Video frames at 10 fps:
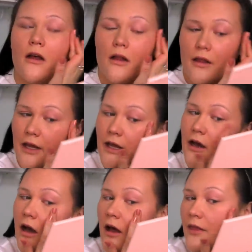the
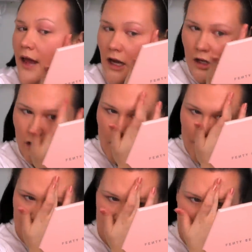that
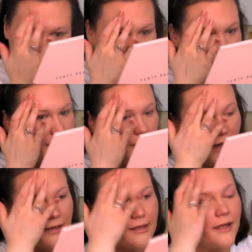glow either, because I think that
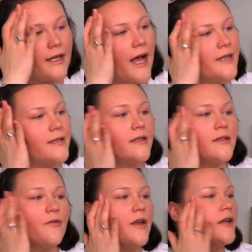that's like the essence
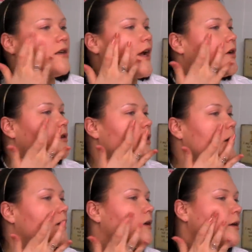of the entire look.